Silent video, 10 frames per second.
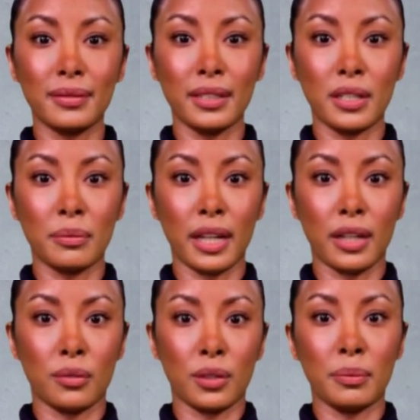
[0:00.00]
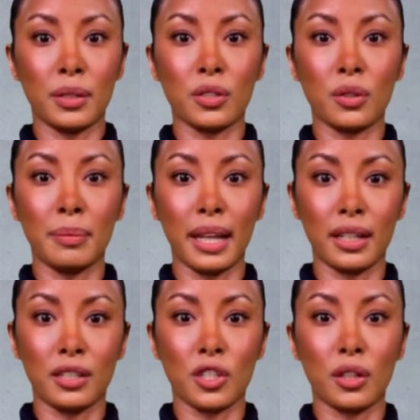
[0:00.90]
Spreading rumors or
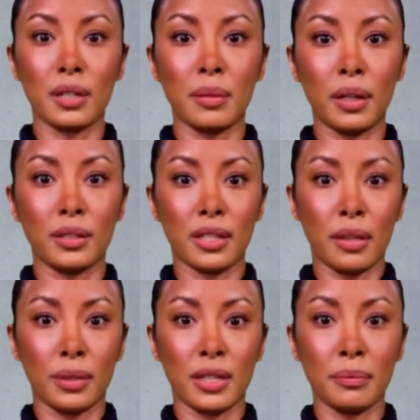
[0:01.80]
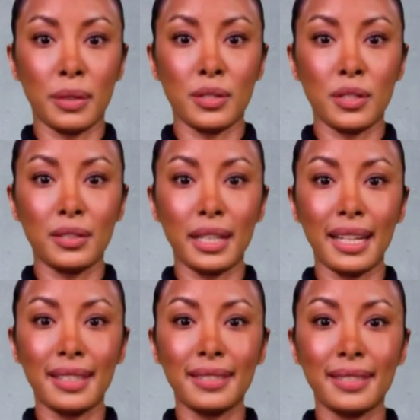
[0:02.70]
making jokes about someone's personal
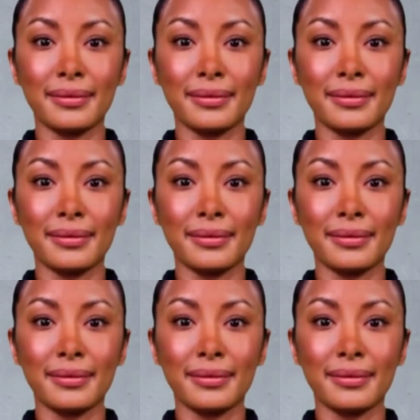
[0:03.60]
life.